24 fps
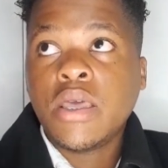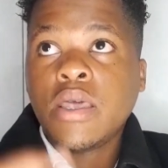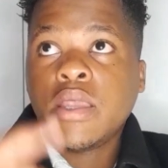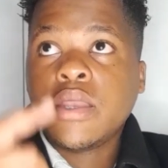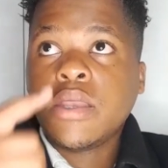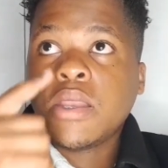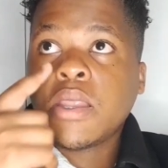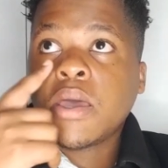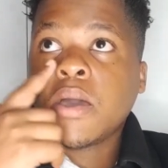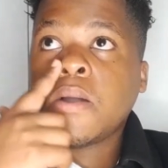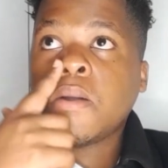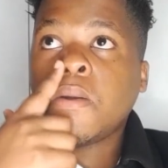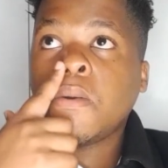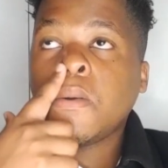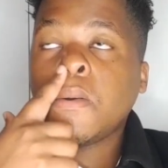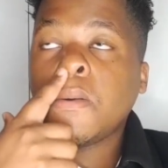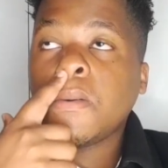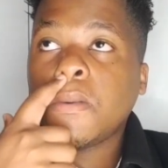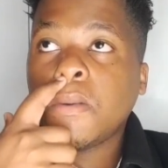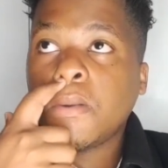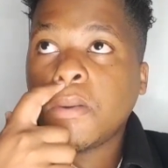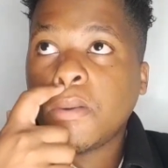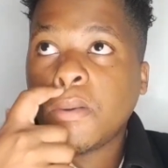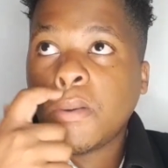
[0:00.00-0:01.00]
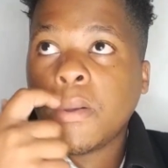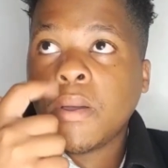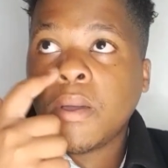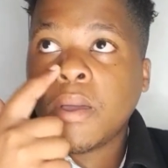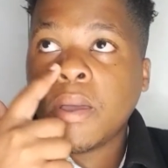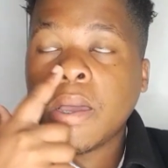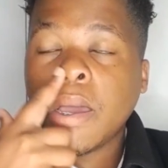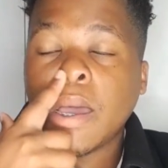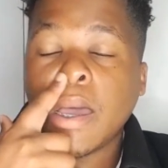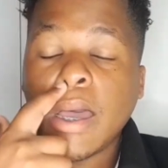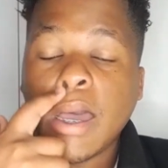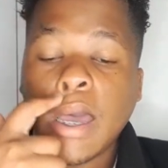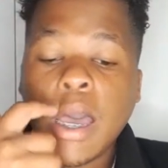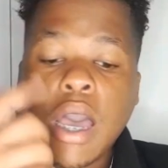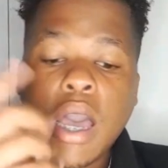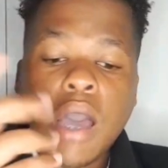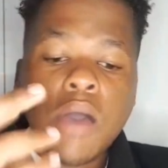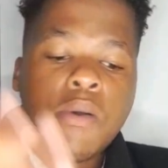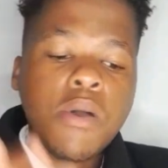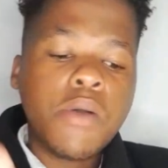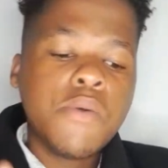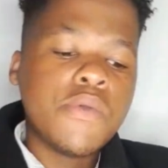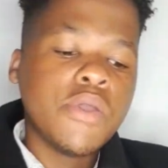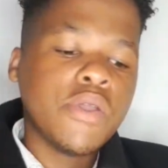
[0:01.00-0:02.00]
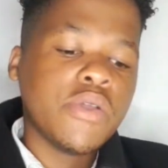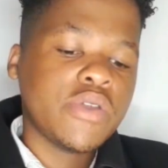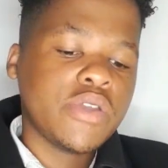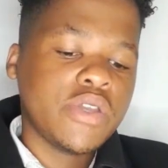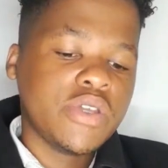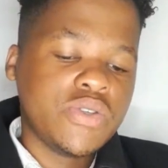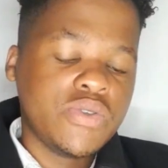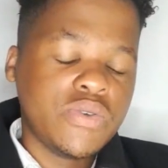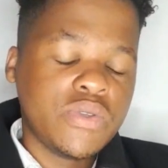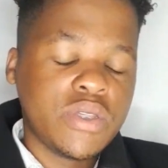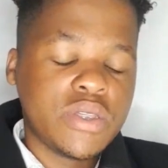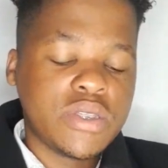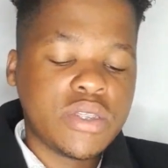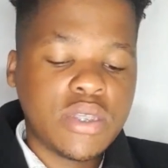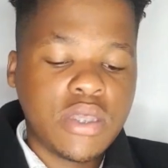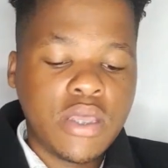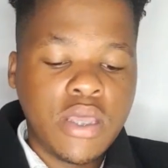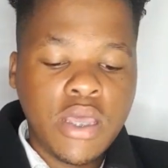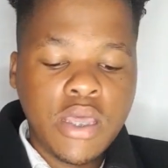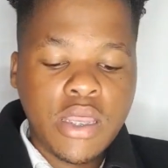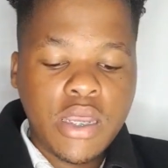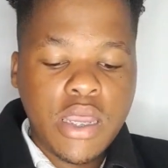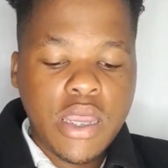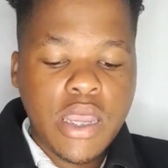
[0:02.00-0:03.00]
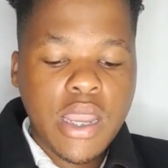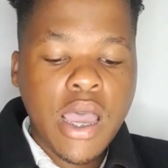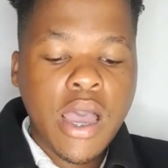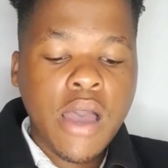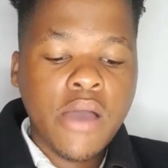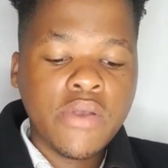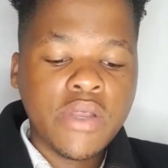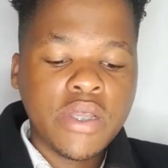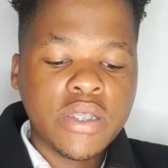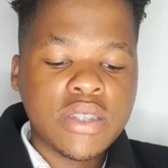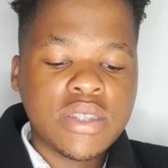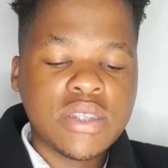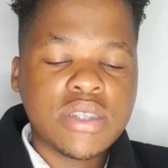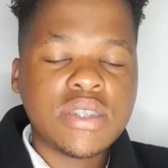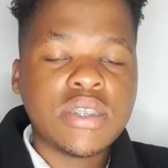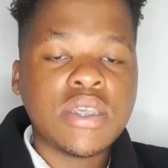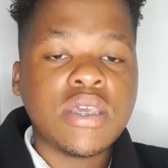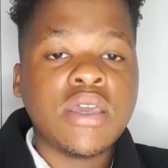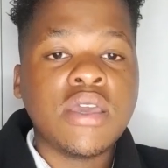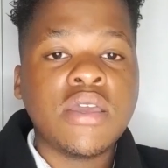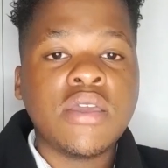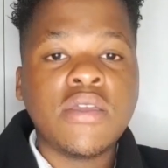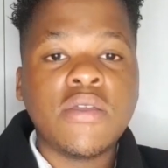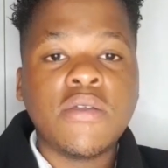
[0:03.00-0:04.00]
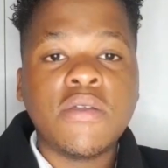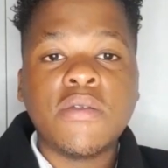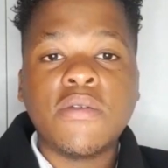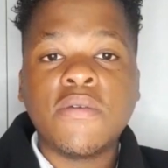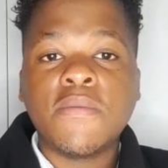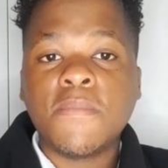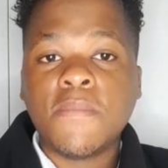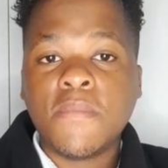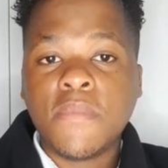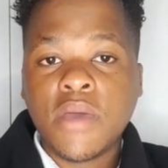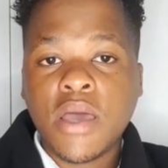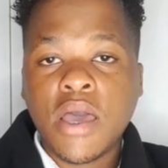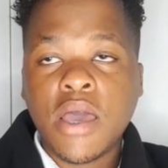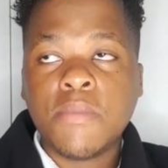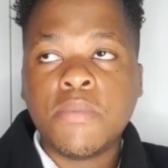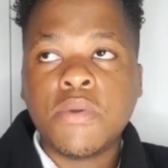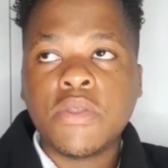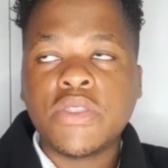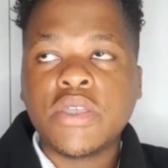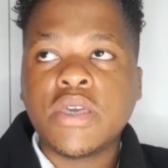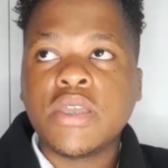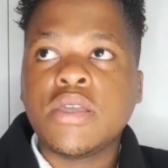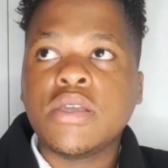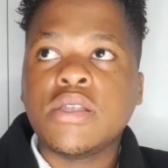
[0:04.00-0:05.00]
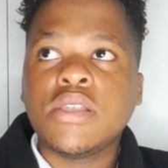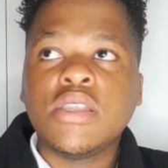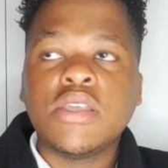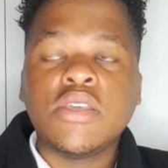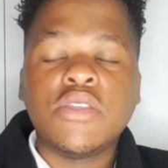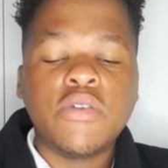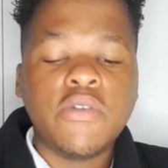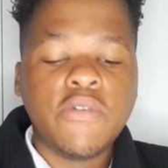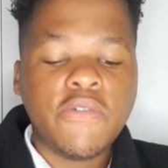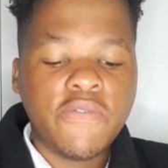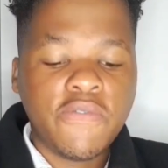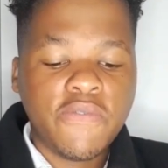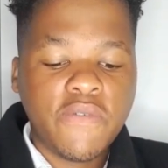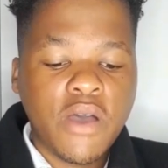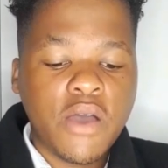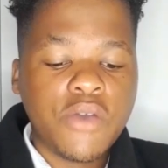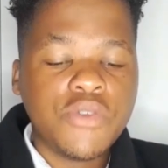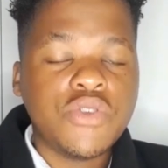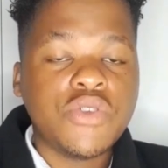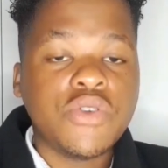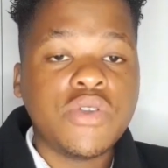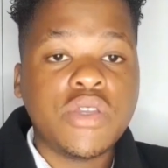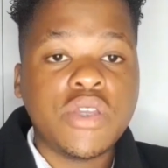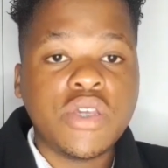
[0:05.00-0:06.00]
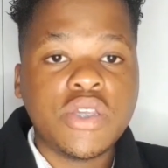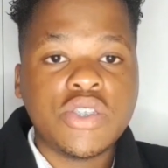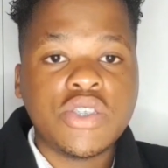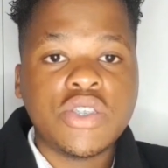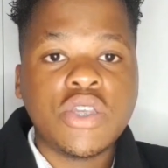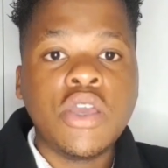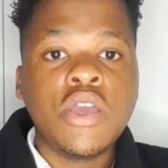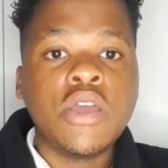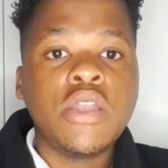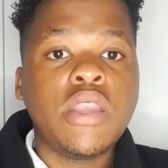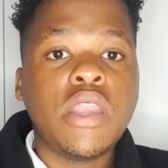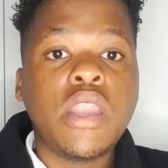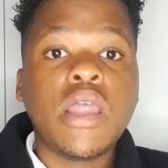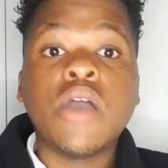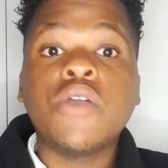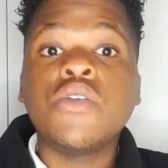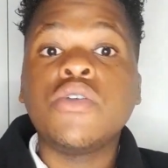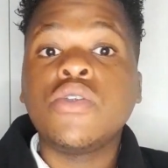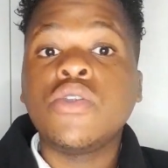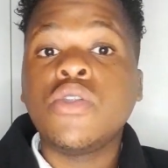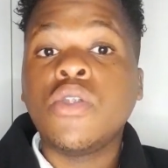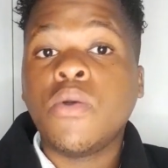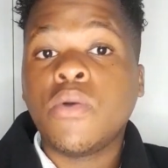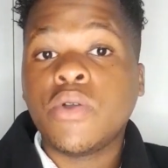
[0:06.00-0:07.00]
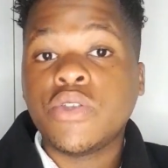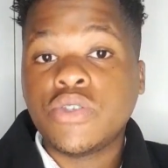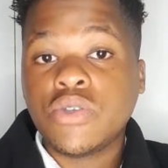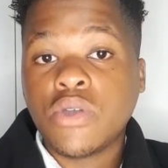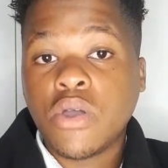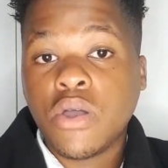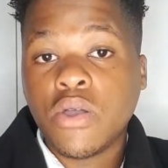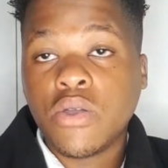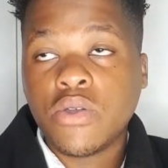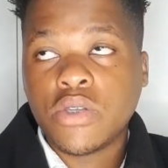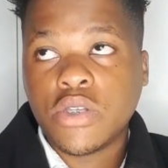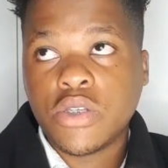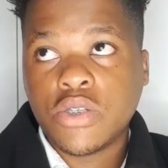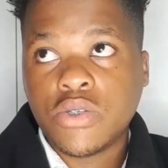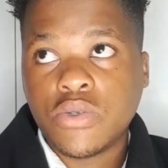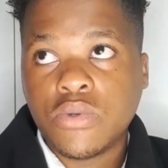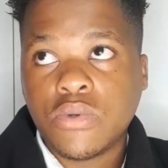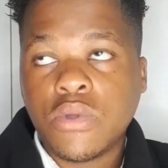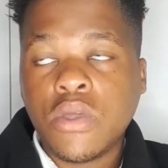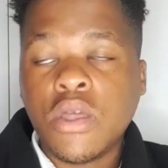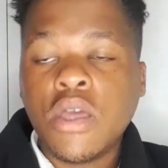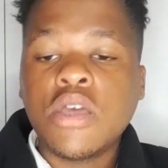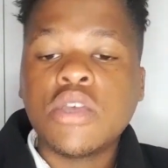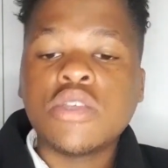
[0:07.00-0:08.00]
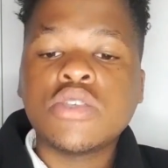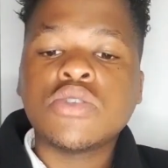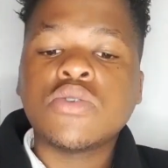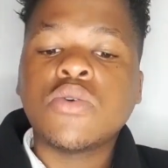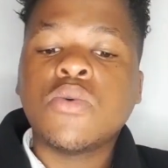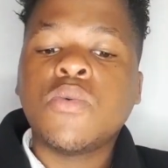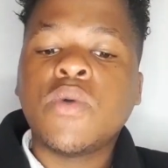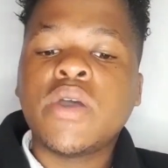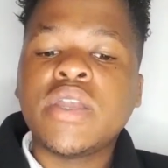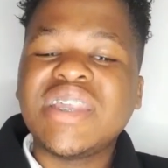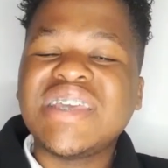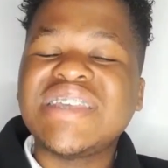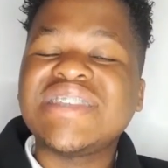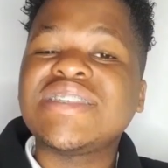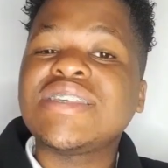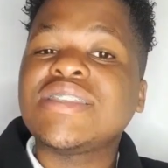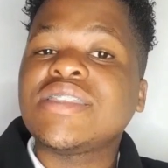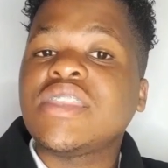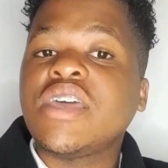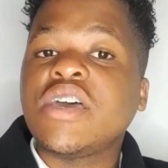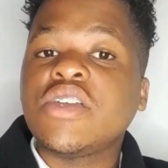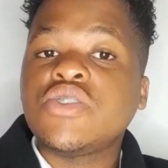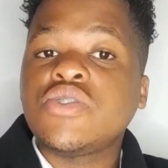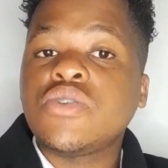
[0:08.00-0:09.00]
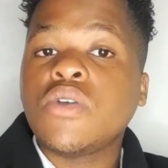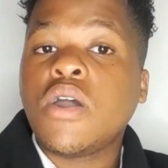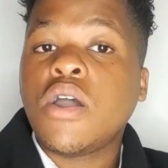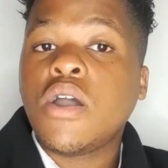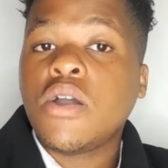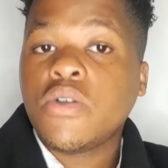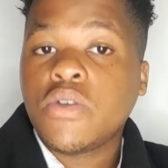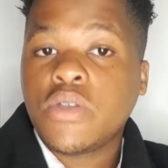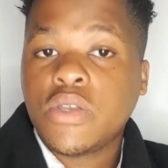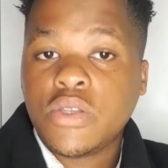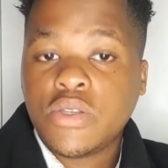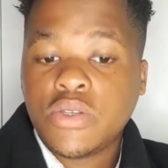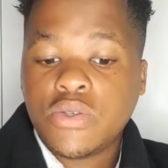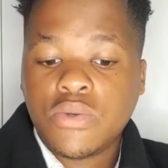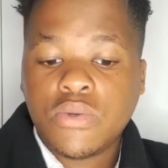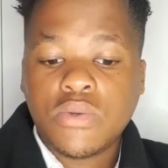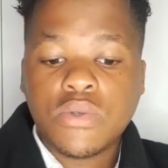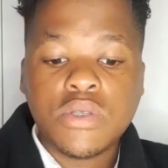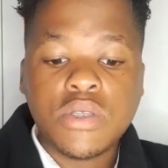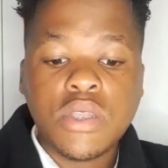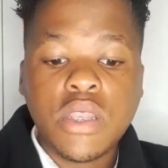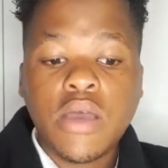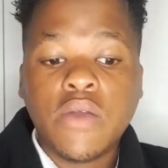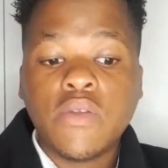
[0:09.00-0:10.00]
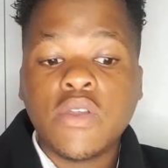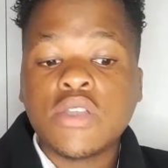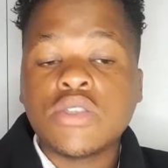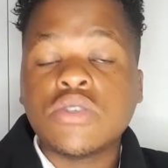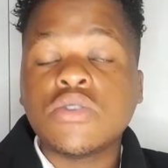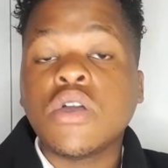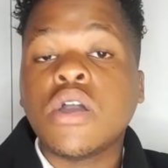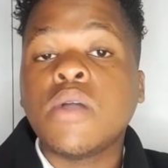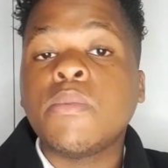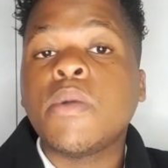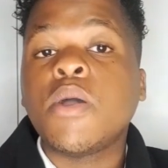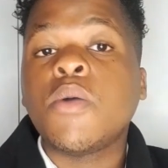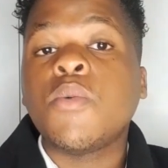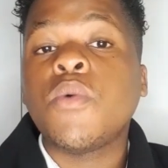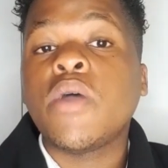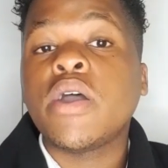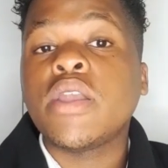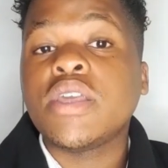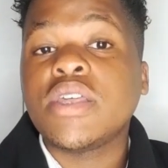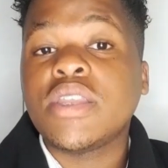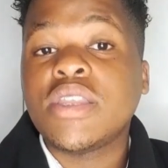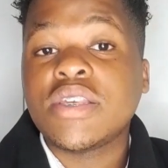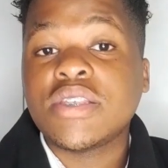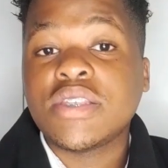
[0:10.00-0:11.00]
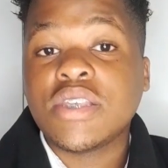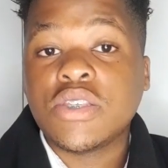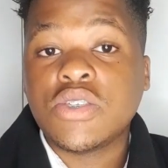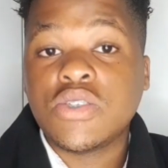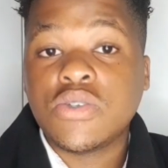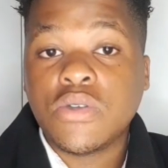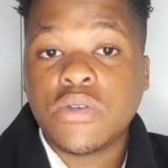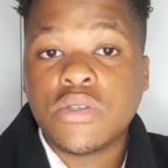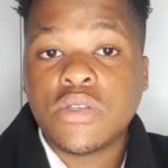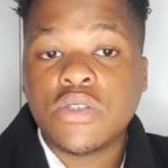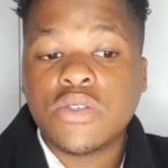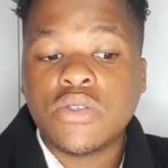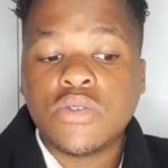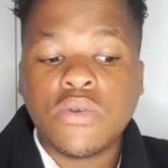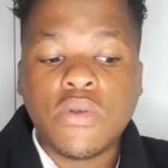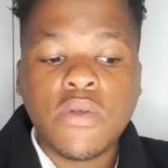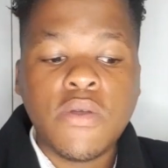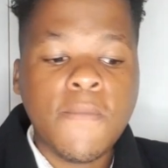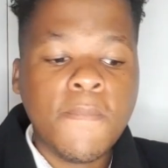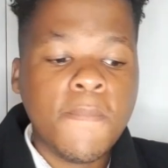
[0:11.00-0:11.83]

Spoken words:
Now, how are we going to do this? Now, let's say hypothetically you found your niche. Now you know what you are going to do. So, what is it that you are going to do? Now, let's talk about what it is that you're going to do.